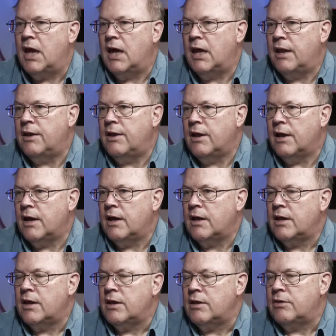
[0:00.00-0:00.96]
And uh,
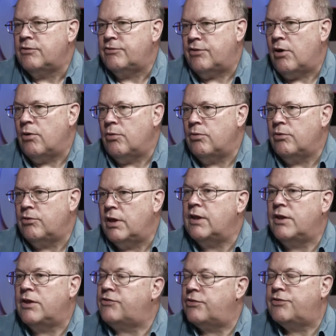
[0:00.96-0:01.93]
so,
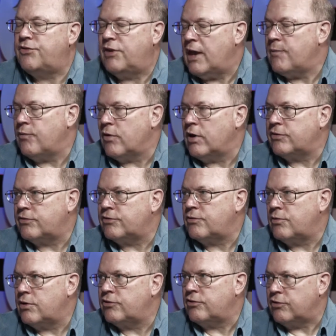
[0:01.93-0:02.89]
and it's the same for us as
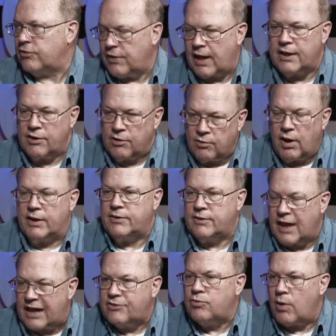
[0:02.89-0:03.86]
Christians. And you're
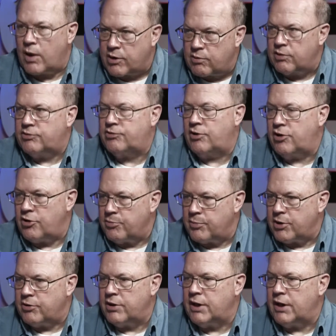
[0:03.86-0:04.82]
right, that's why Christian
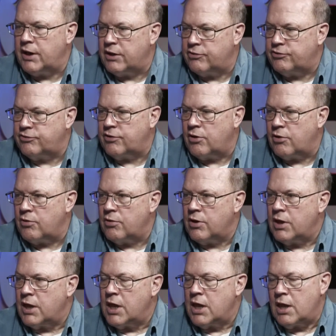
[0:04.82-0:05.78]
community is so.
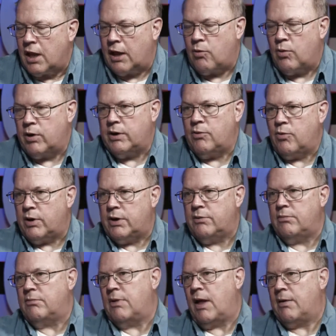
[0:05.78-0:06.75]
Like one,
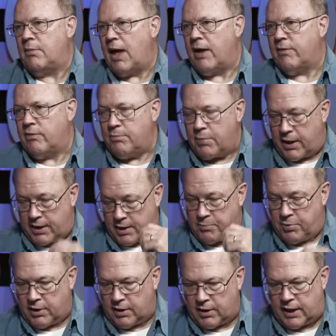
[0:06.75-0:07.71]
one I have a buddy
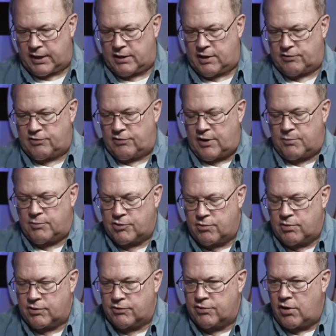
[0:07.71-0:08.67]
put it like this. His name is
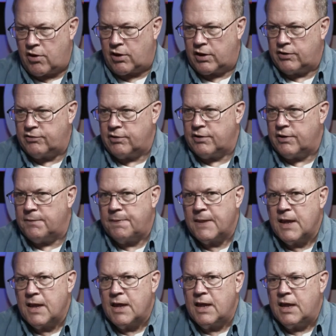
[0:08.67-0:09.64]
Chris Hall. He said that,
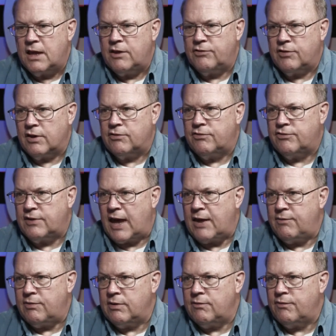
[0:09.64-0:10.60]
he said
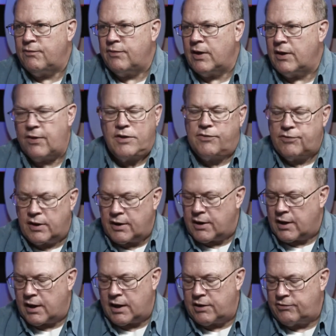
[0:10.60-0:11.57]
saving faith. He
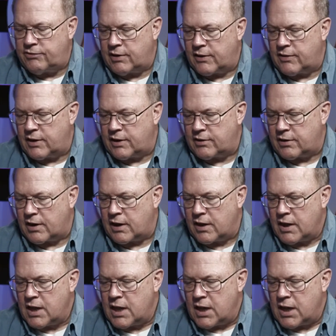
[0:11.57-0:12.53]
said uh, he said that, uh,
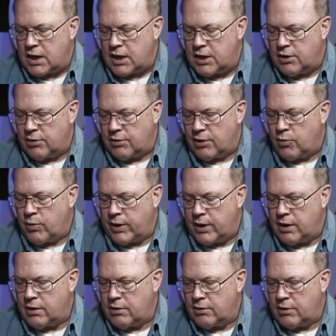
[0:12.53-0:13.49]
you know that
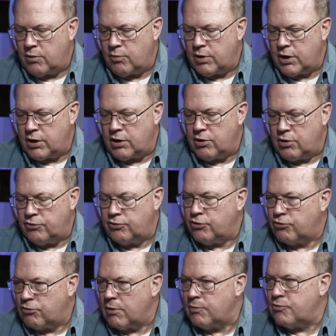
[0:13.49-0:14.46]
we that we use
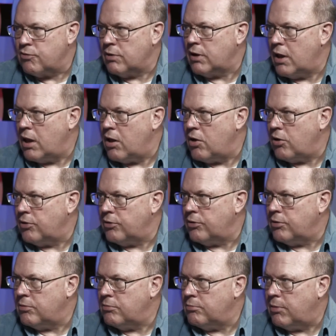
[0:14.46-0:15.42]
the Scripture
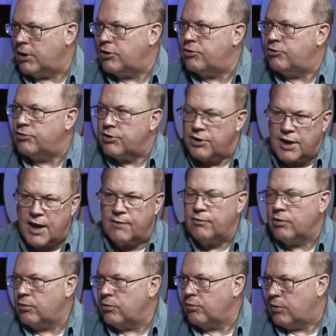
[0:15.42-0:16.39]
alone, but you should
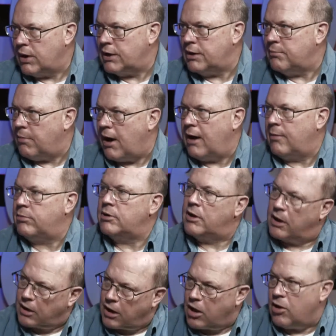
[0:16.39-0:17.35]
never read the
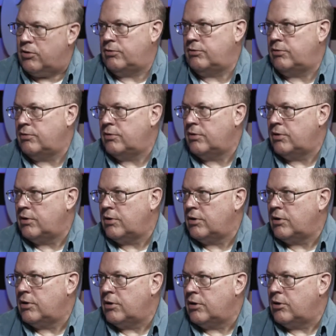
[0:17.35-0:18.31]
Bible alone, hmm.
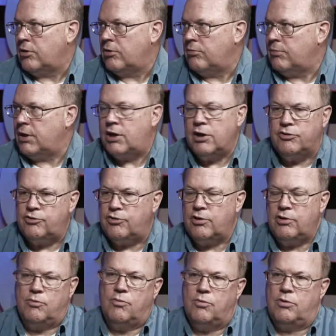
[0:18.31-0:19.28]
because
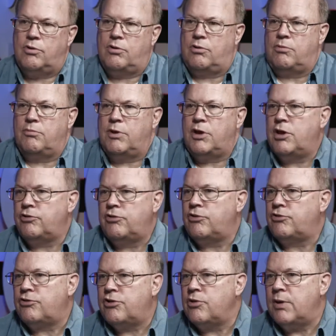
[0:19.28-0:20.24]
because
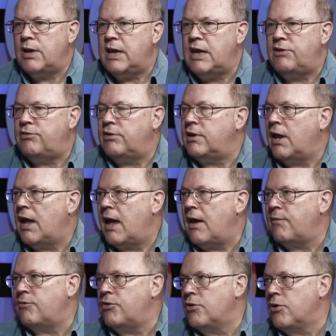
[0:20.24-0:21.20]
it's too easy to
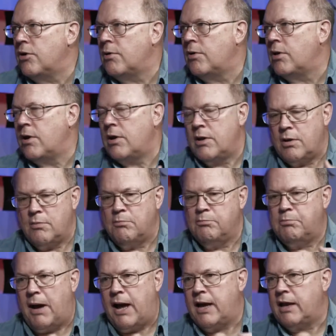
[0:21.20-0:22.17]
have your
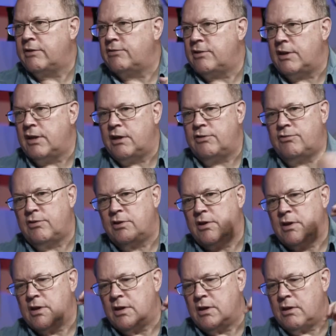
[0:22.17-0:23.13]
biases
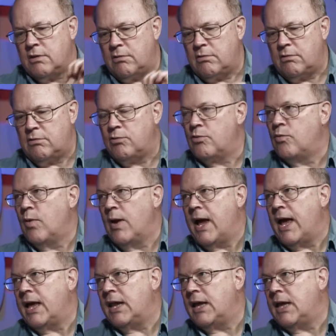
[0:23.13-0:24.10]

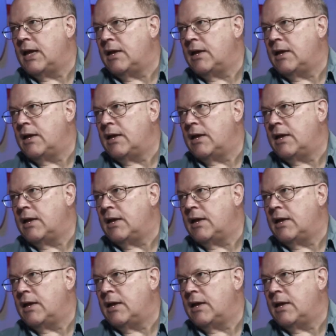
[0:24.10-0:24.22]
read